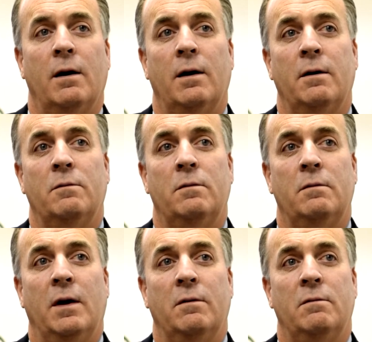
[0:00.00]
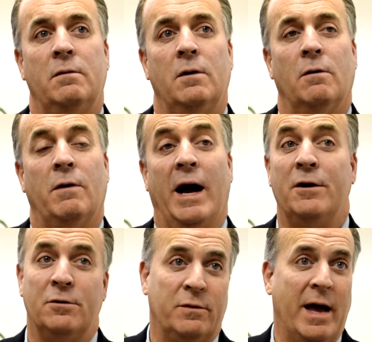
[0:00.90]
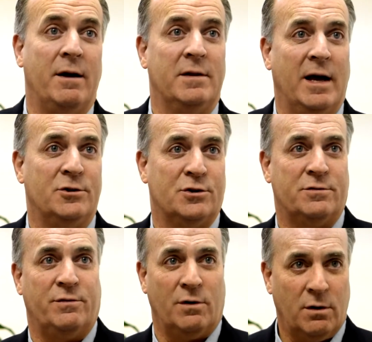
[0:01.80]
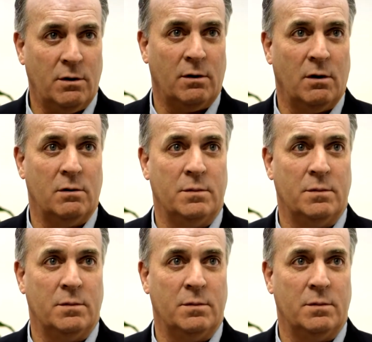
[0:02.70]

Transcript: Um, and you know, I do that not just for her,